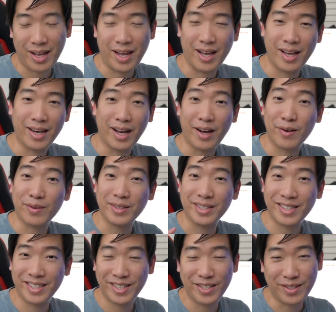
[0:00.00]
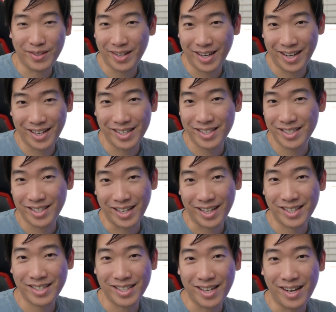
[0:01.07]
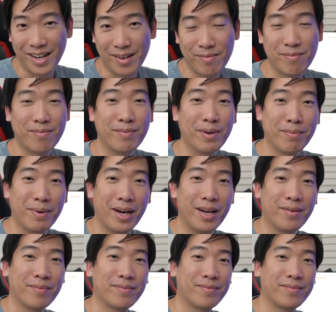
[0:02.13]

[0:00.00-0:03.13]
and I will see you guys next time. Bye-bye.